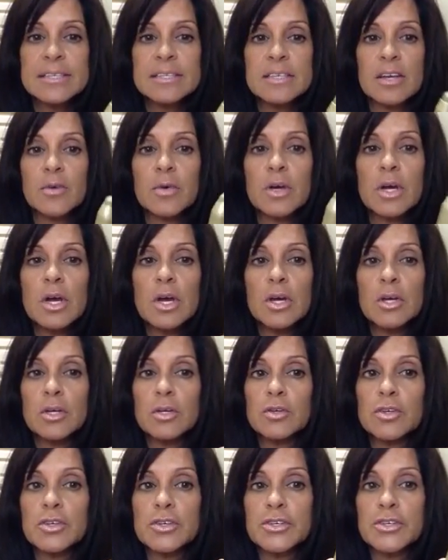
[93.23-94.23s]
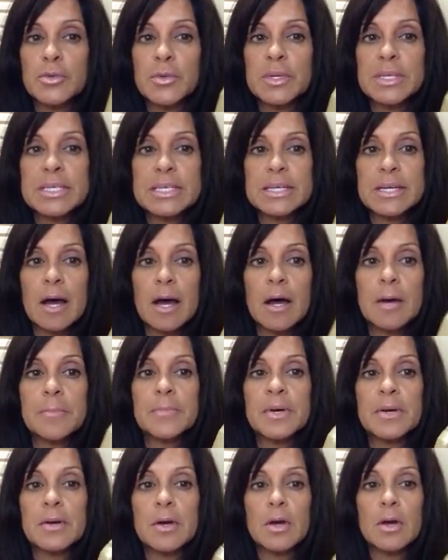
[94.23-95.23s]
So you just twist it up,
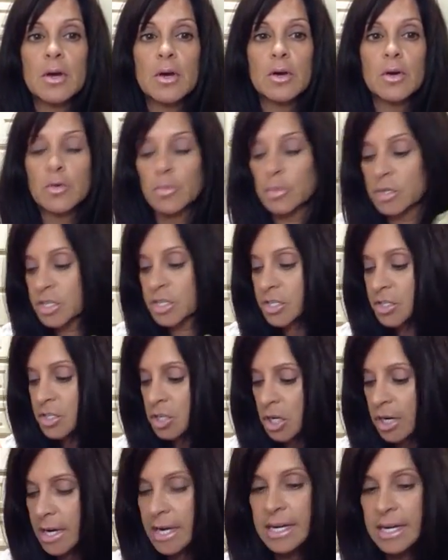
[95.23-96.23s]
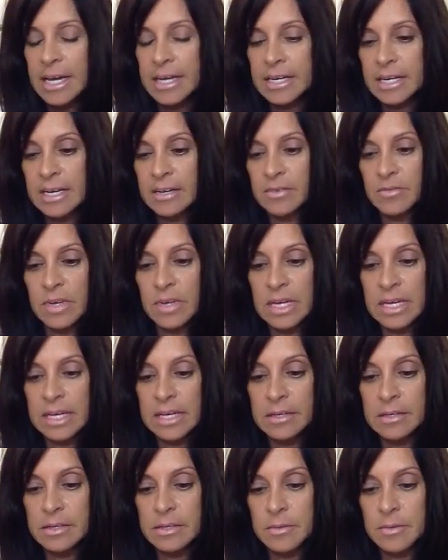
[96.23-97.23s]
which is great and
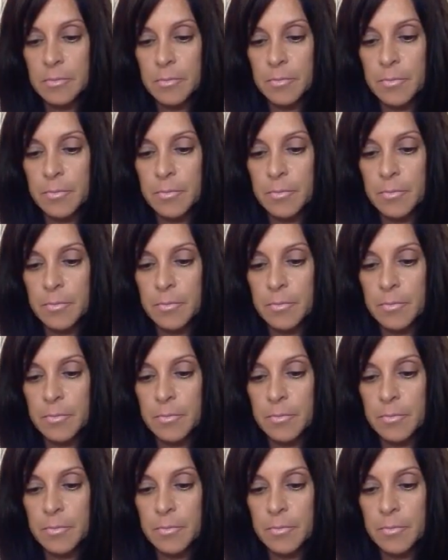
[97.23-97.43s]
convenient.